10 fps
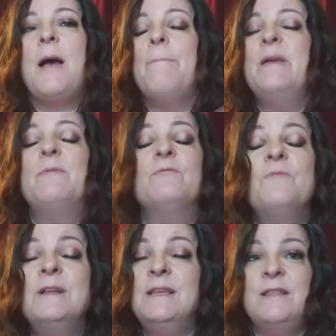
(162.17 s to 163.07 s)
People
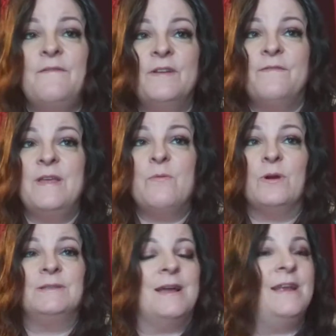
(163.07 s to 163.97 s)
really love their feet
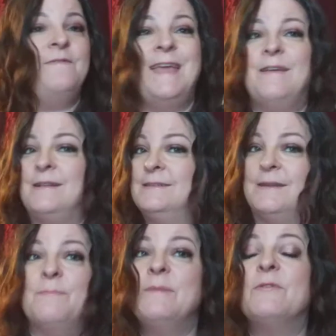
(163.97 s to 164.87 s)
worked on. And
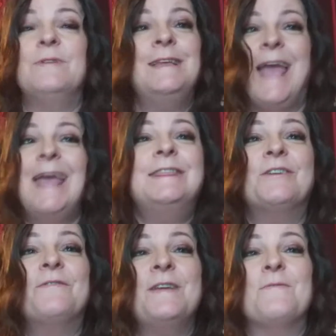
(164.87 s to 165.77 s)
some people really hate
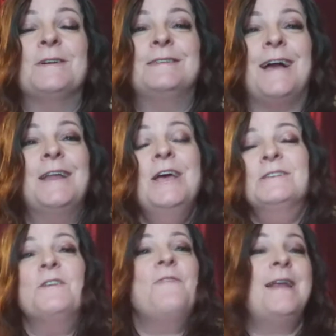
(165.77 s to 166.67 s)
their feet worked on.
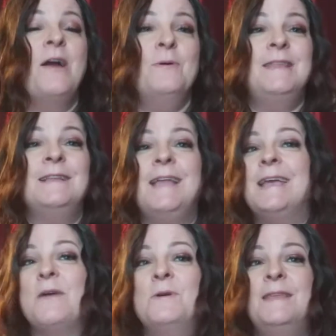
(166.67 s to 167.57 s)
So find out what they
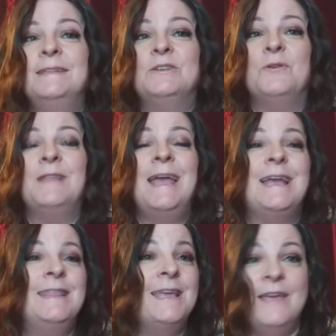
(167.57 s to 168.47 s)
like and what they don't like,
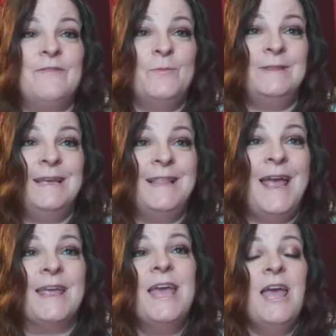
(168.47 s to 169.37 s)
and then give them what they
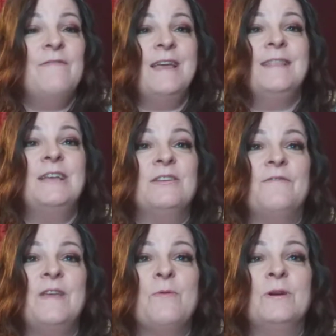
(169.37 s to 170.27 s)
like. If they like their
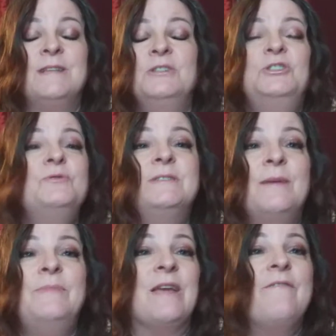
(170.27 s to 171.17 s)
feet worked on, do
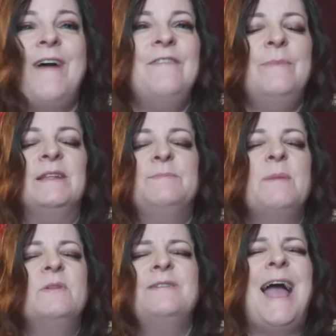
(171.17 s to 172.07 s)
something. 5 minutes.
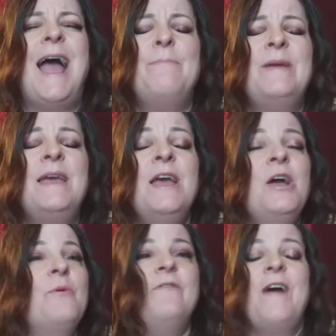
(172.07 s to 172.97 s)
People are happy
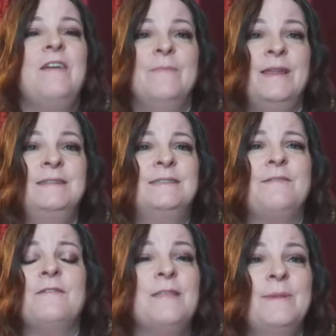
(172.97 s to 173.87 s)
with 5 minutes.
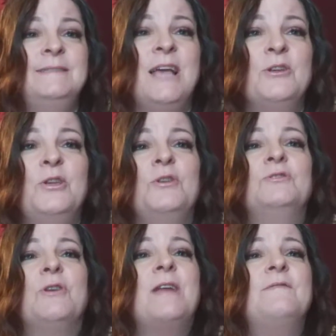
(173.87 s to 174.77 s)
Let me tell you, you
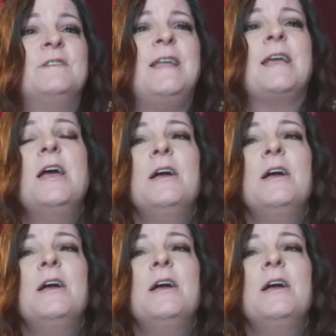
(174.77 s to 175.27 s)
don't have to